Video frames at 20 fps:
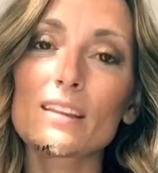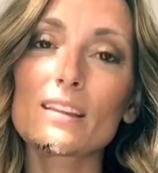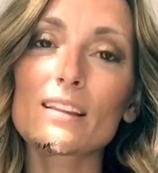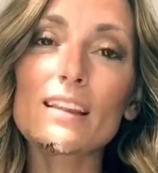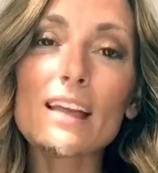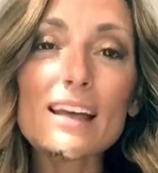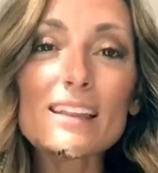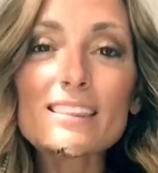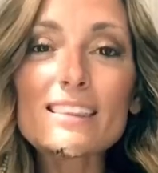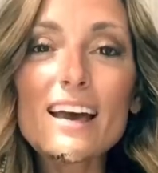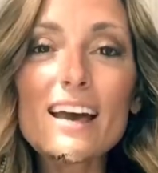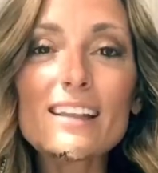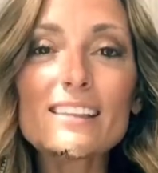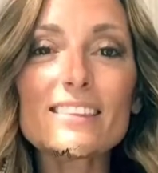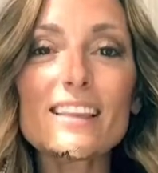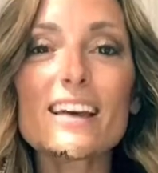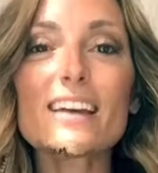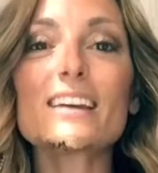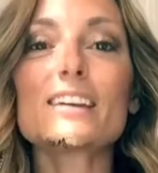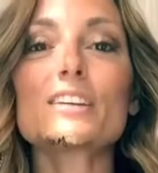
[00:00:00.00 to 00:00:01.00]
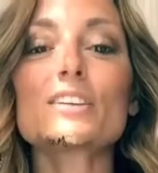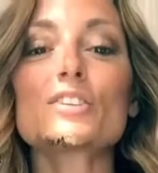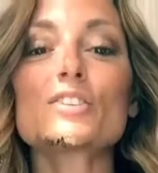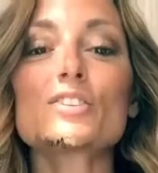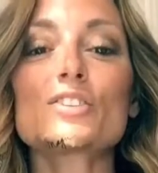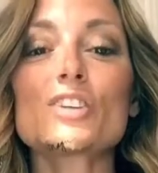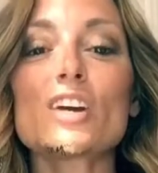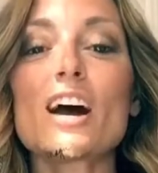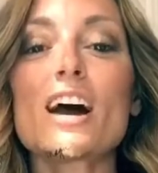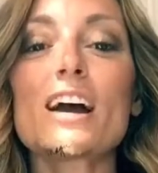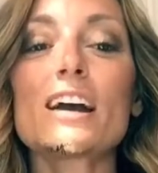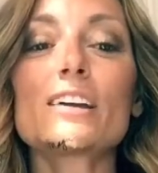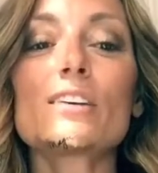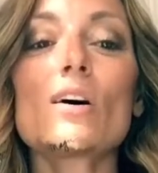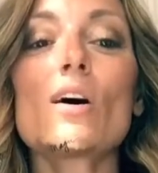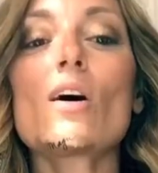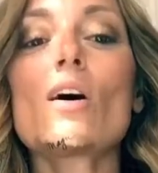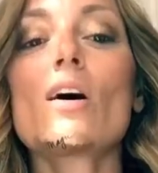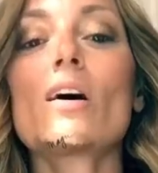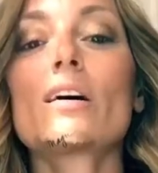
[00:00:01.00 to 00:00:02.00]
Let that light shine
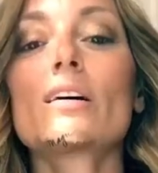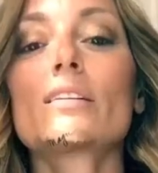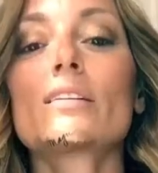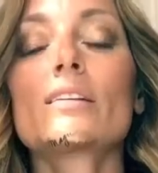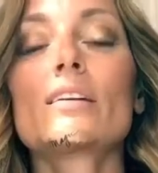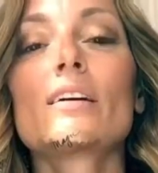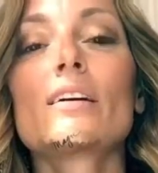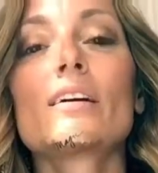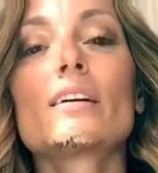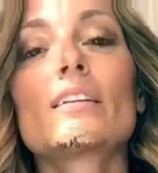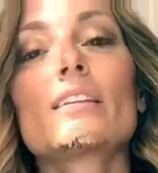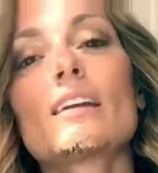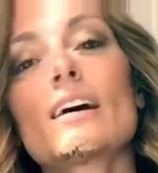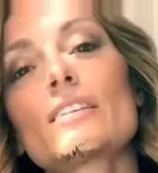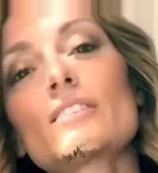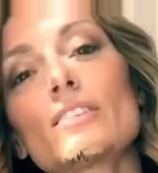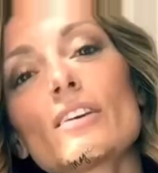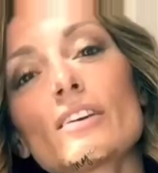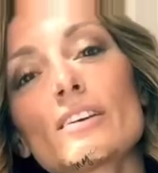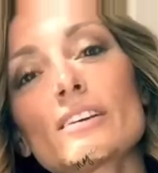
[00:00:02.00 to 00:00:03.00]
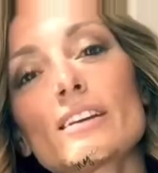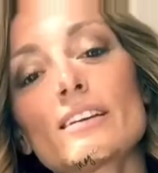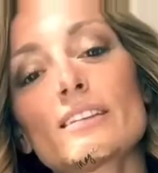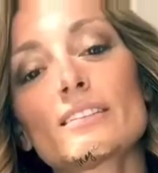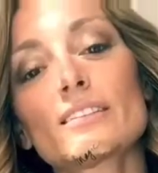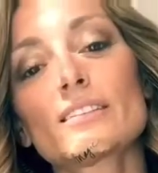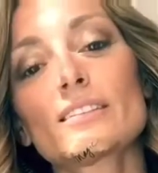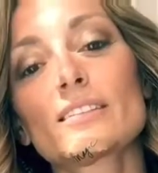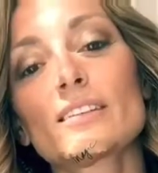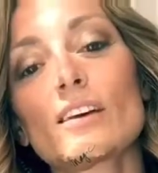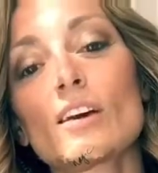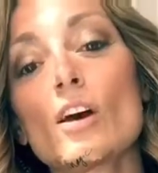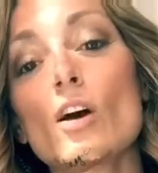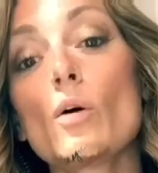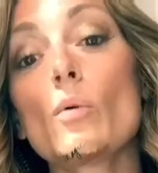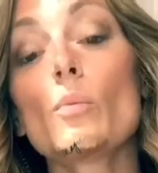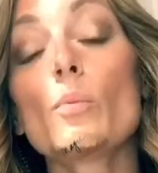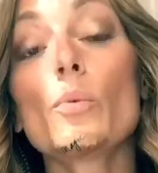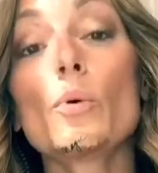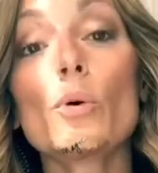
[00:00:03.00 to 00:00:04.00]
on that darkness.
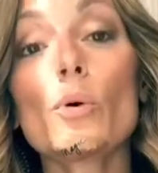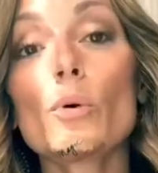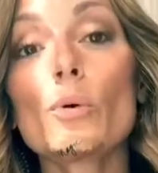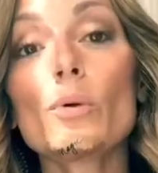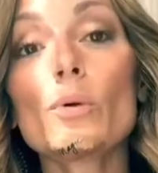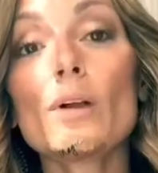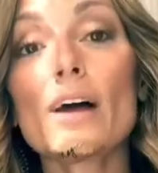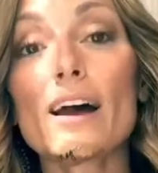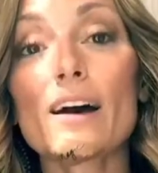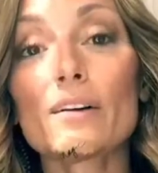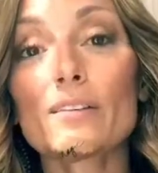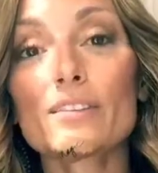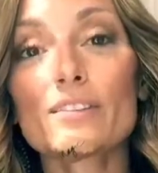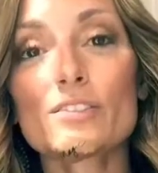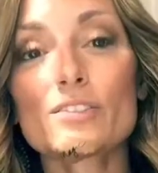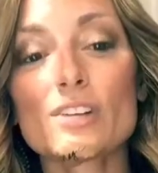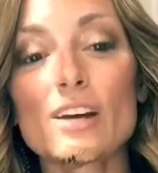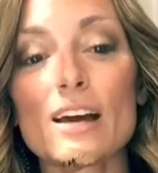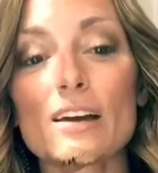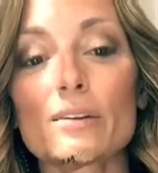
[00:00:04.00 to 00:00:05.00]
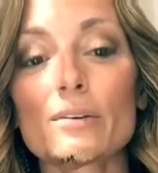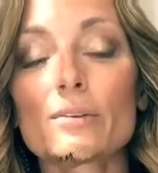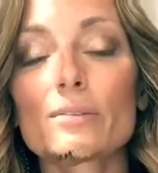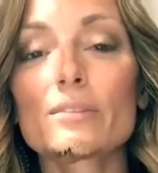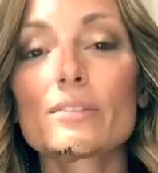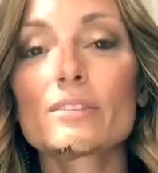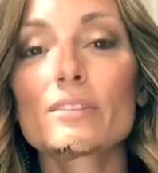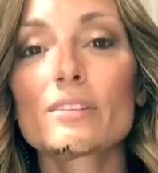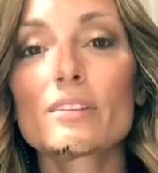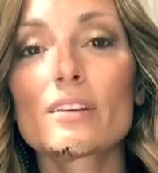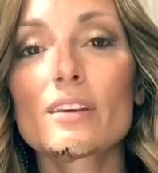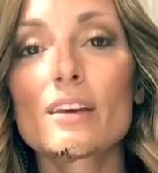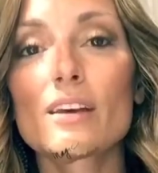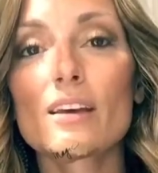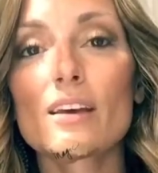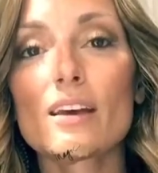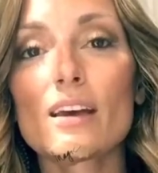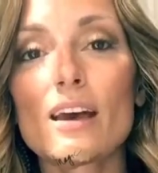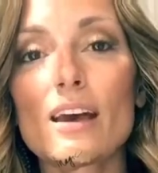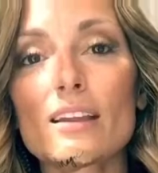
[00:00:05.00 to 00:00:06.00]
Pull out the shadows
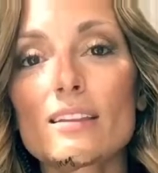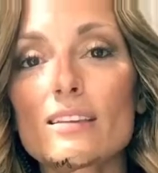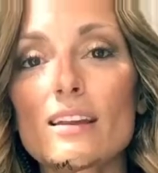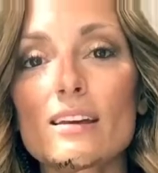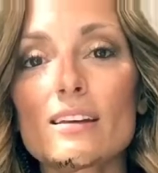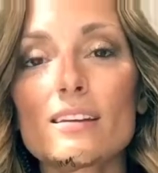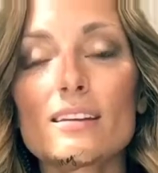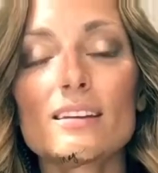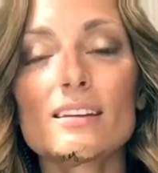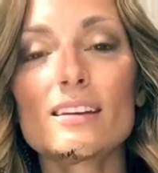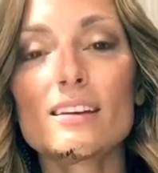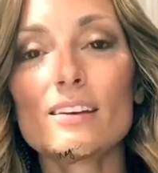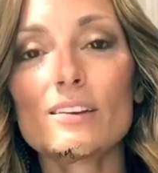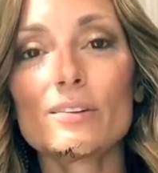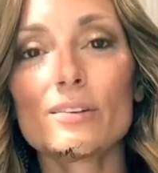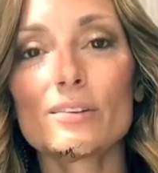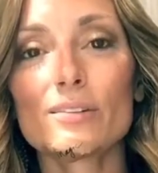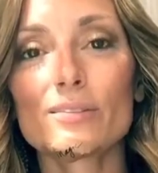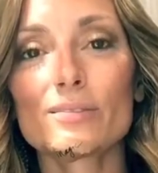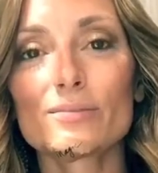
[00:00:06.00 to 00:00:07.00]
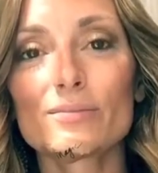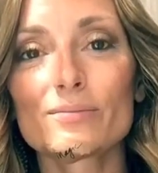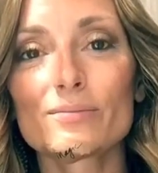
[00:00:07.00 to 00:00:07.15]
and let it heal.